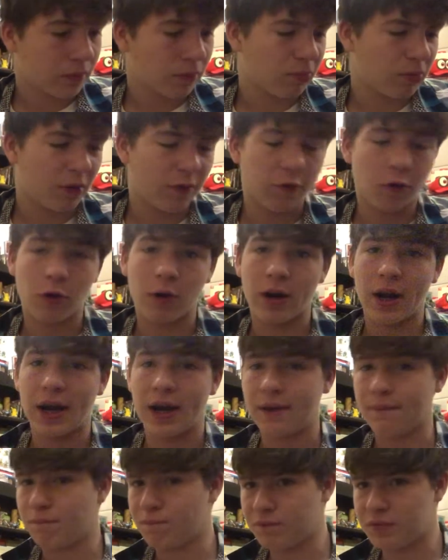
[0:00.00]
before
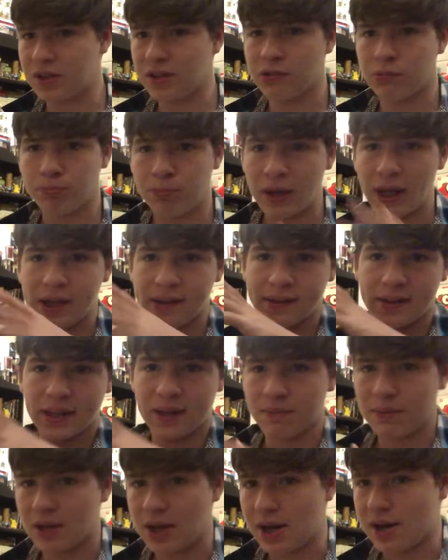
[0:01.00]
I display
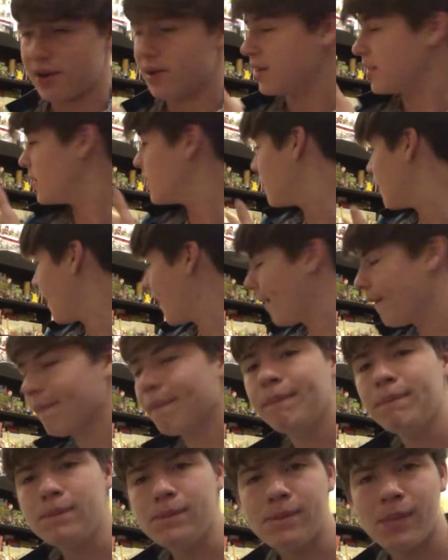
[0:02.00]
them in
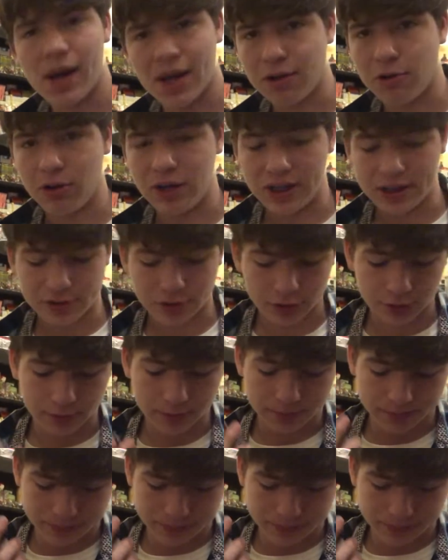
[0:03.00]
my collection.